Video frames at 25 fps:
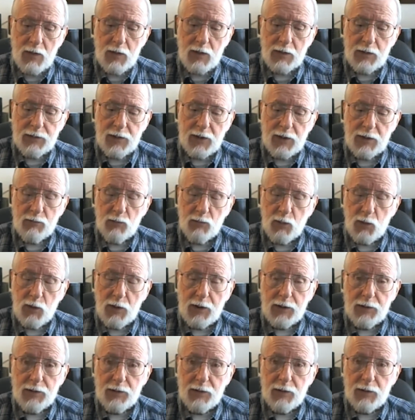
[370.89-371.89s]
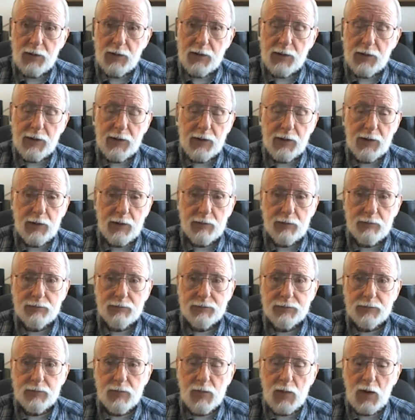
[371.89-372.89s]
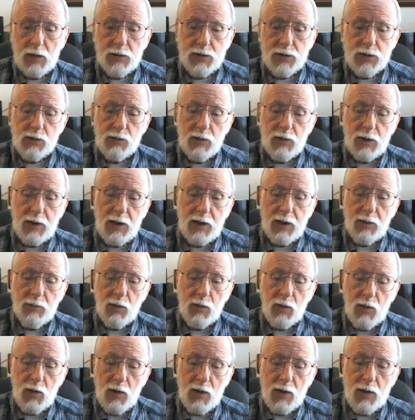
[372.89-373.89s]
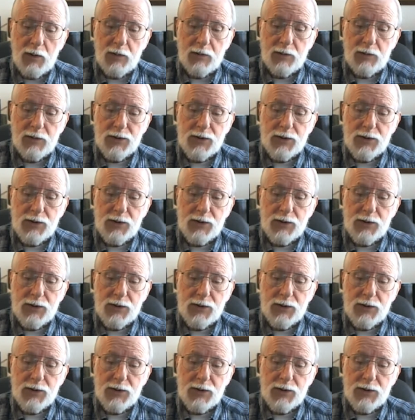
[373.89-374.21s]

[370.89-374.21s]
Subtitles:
And then when Judah came along,